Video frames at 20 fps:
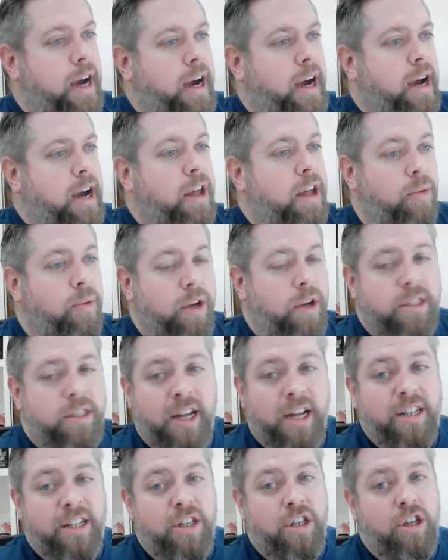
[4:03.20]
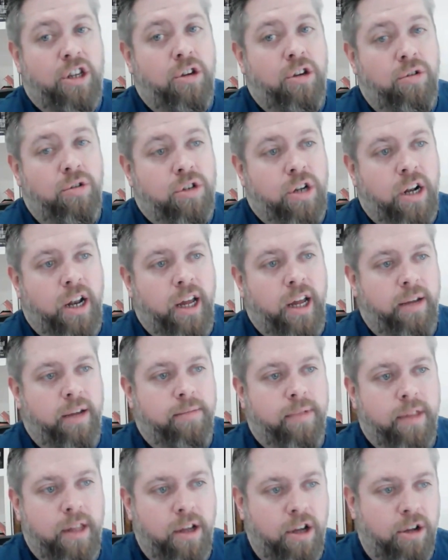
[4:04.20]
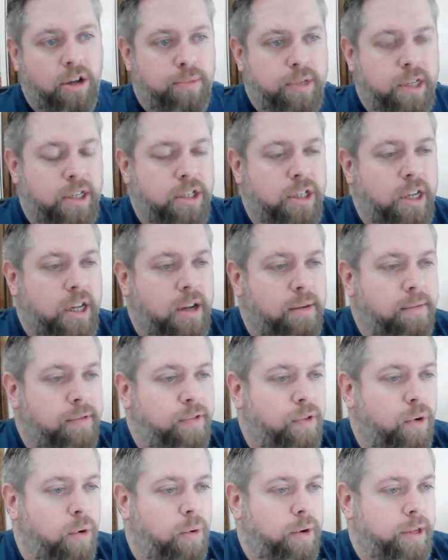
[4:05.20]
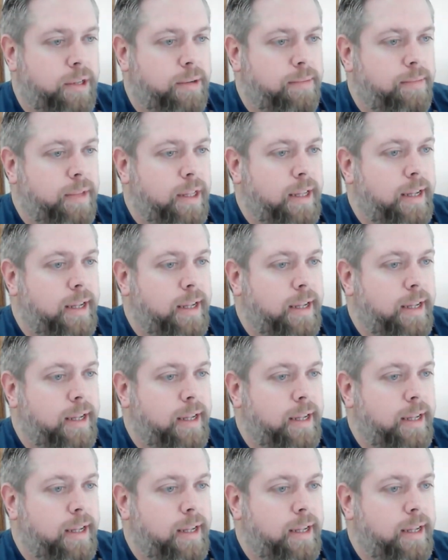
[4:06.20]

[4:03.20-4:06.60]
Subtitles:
Otherwise, that's a huge claim that could potentially come forward.